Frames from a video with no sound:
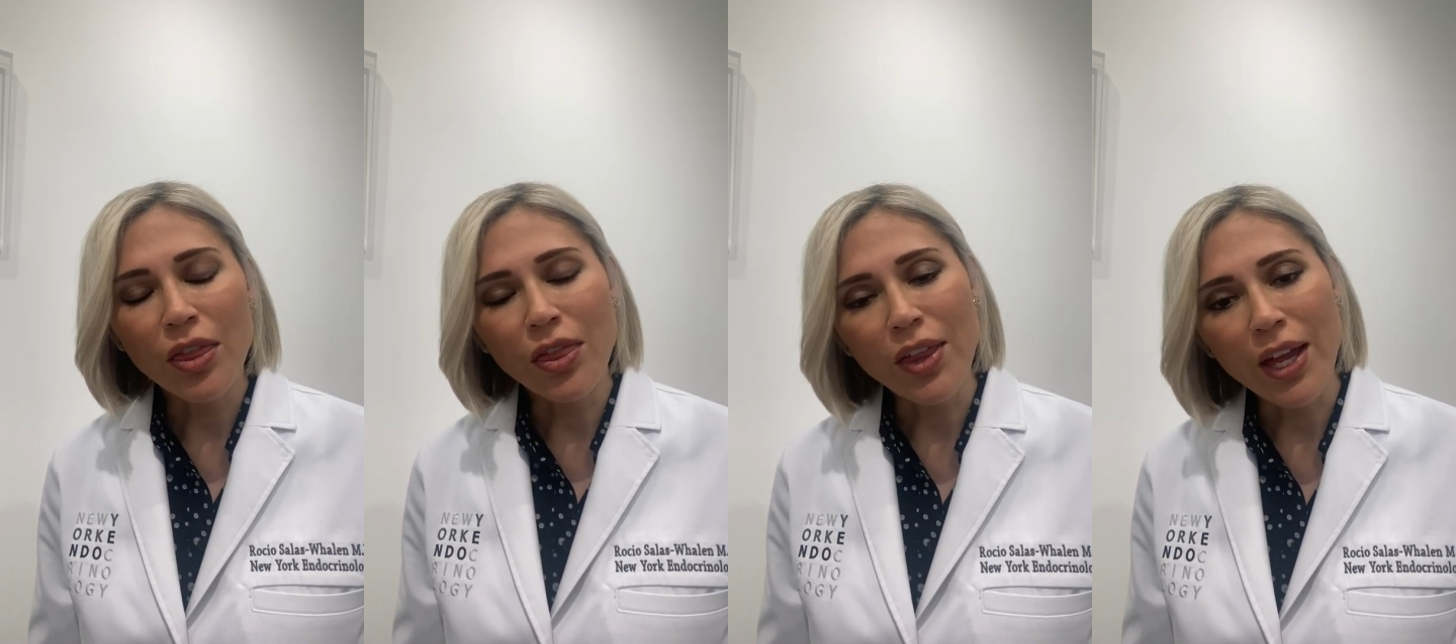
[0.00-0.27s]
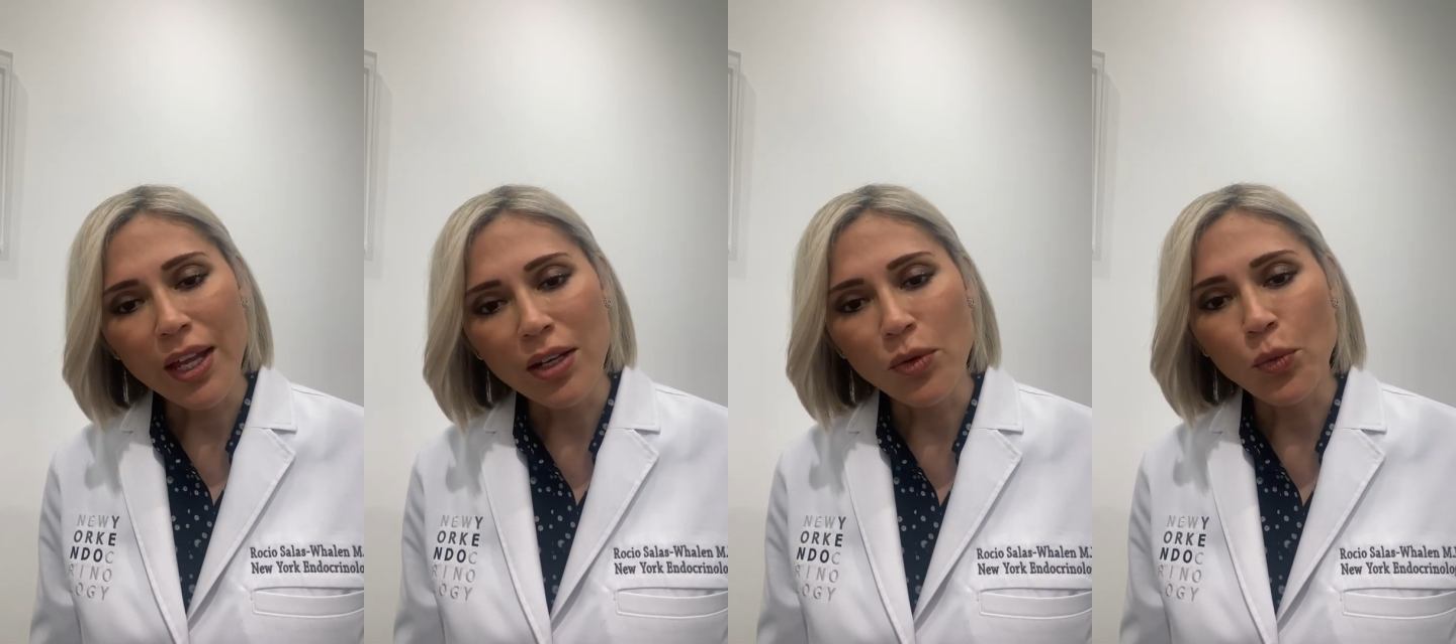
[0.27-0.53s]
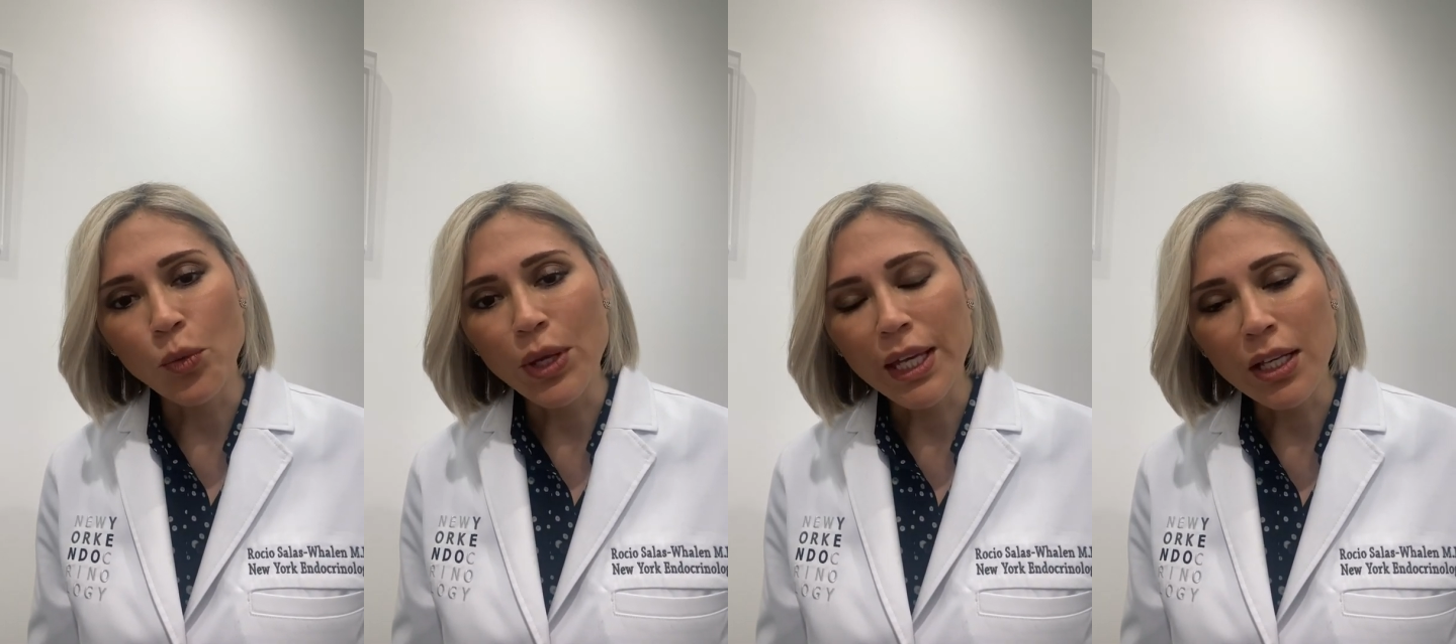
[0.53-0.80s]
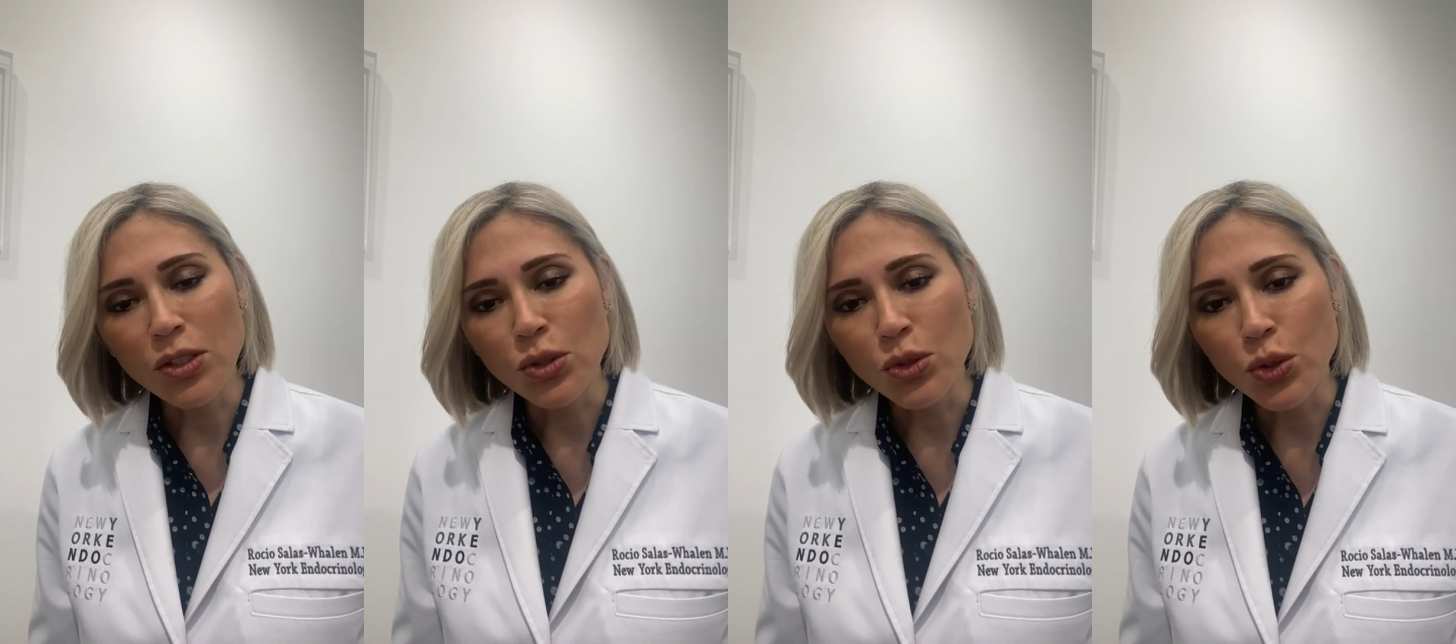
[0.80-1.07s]
then we
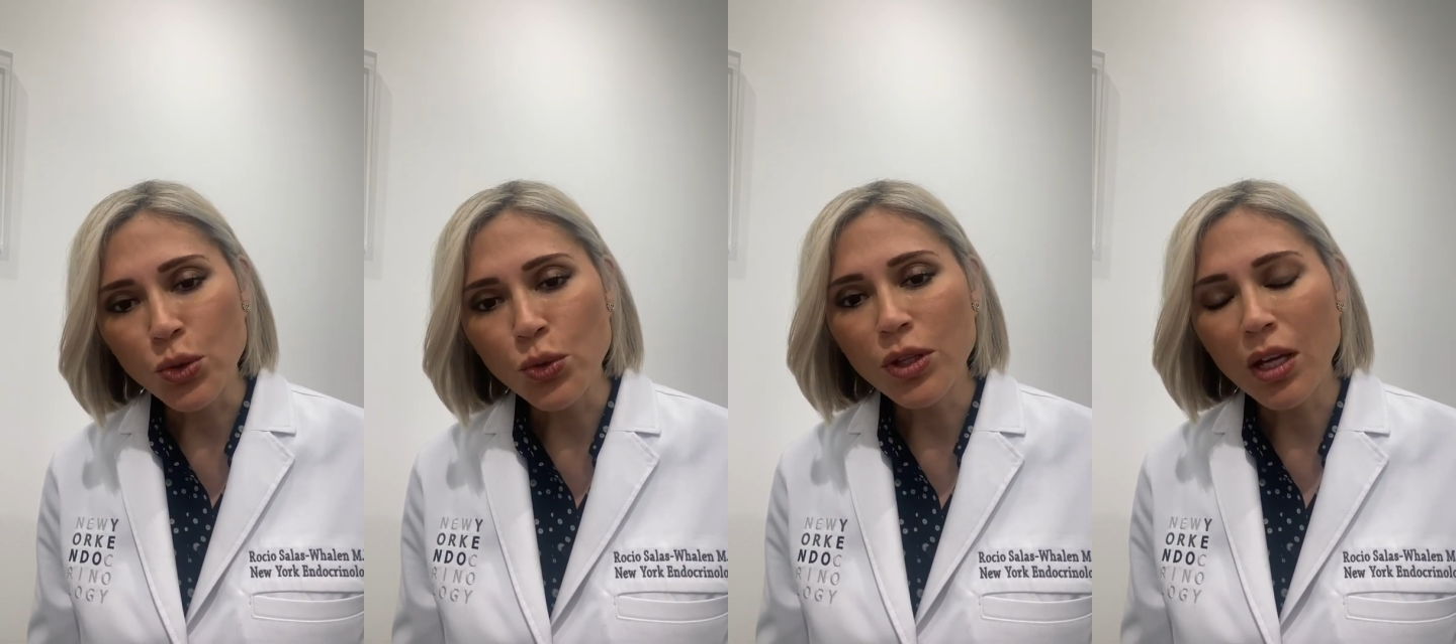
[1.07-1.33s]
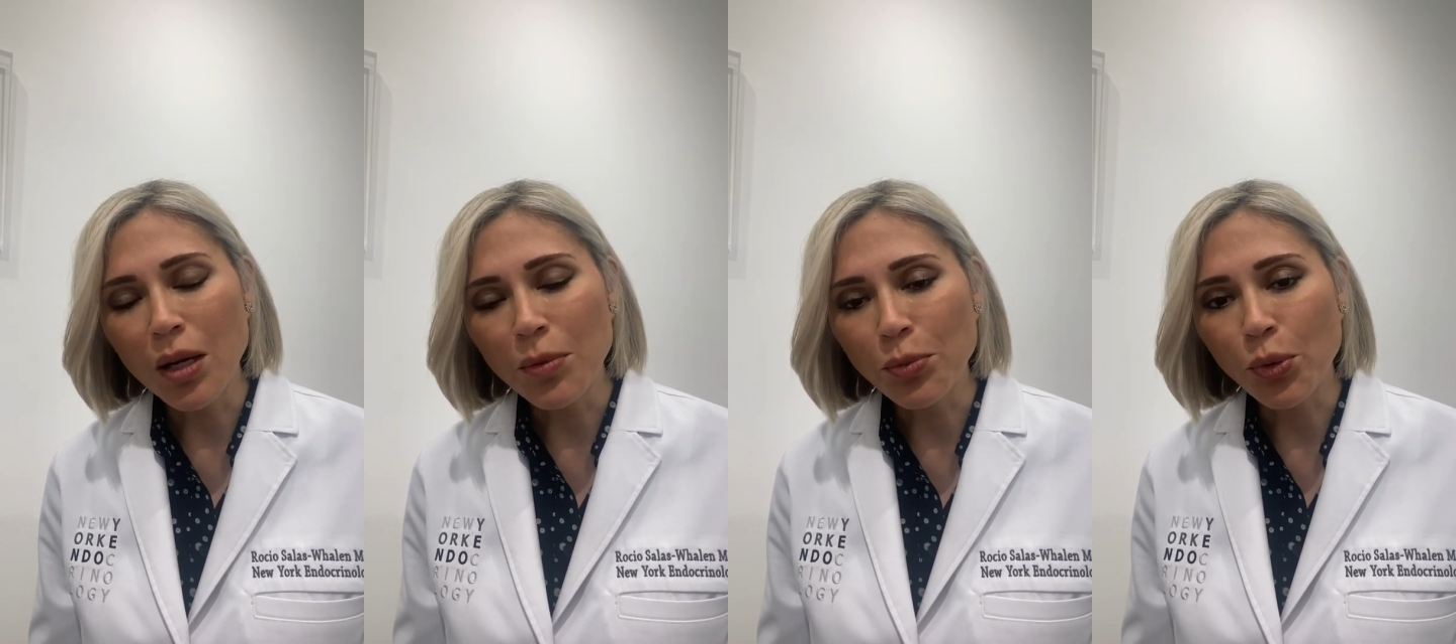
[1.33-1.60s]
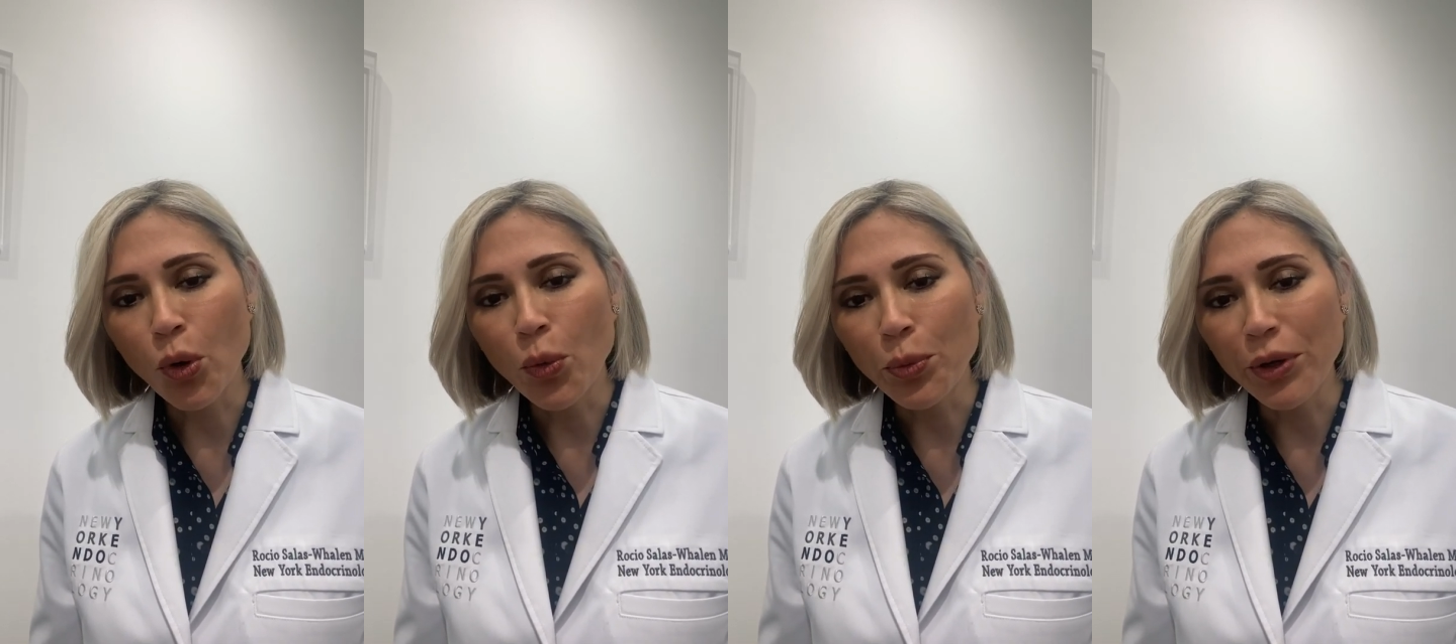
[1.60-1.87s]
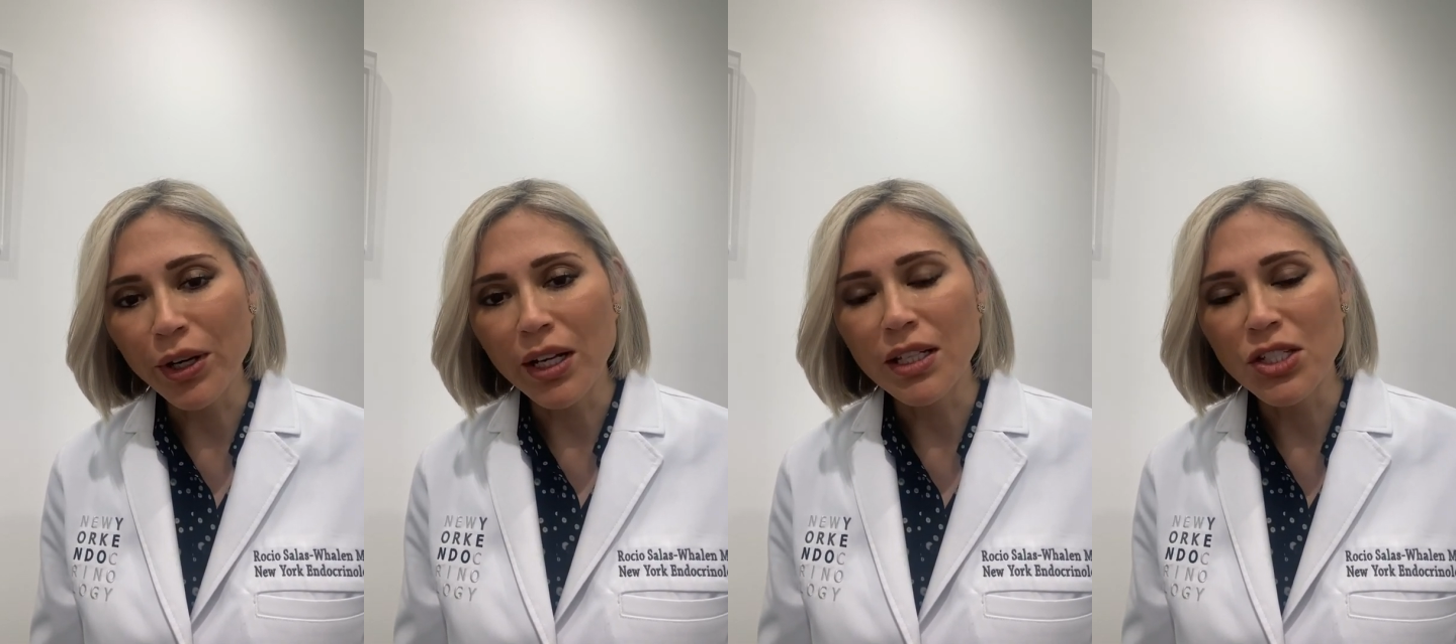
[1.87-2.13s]
can do the
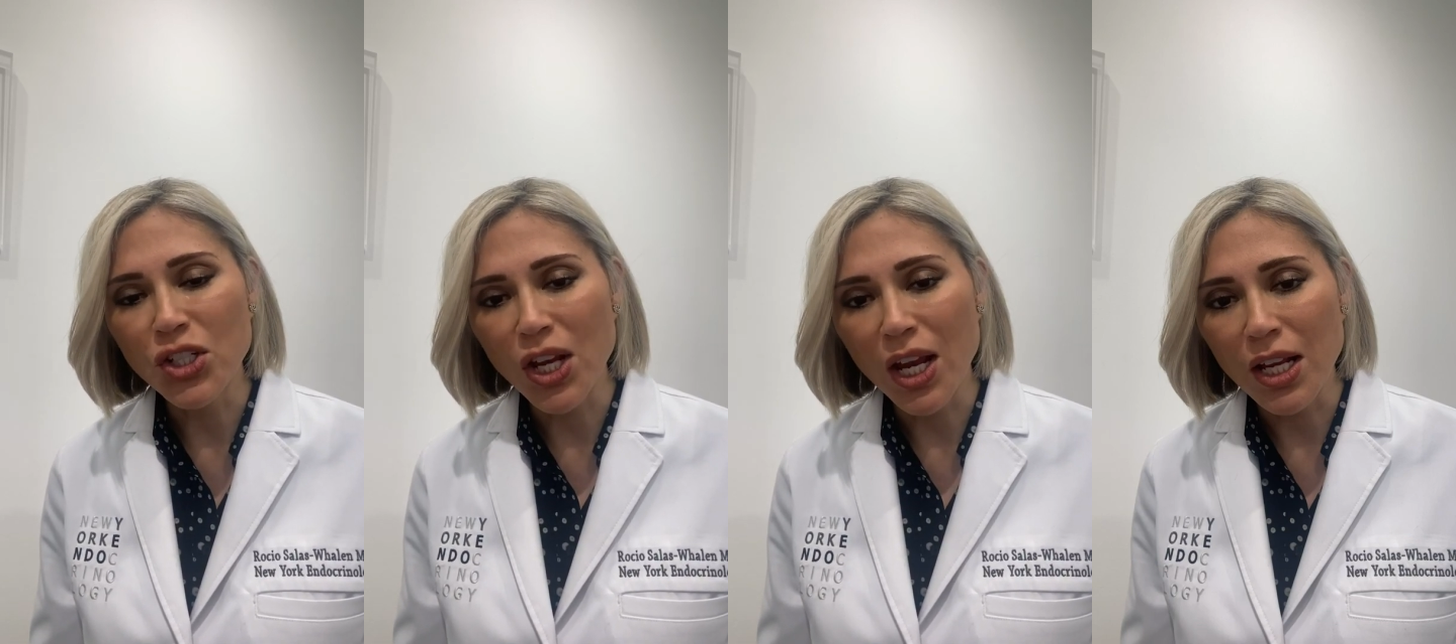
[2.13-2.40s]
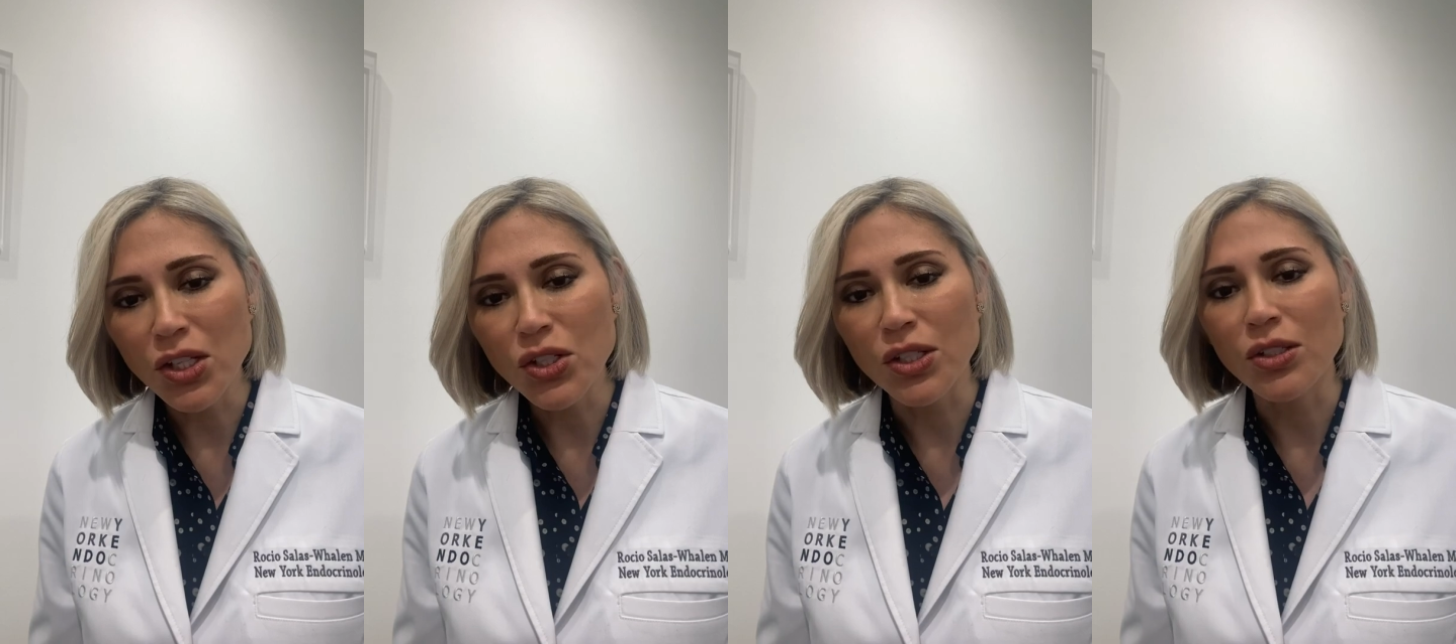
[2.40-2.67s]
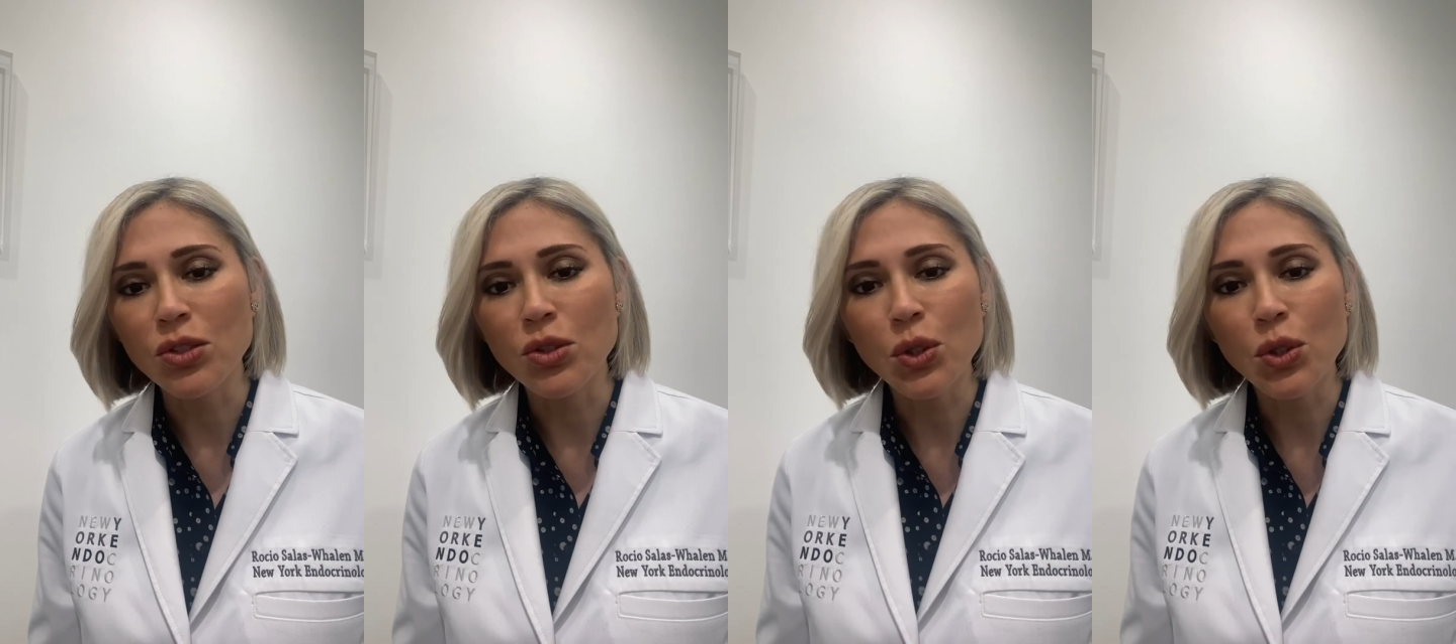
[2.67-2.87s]
appropriate changes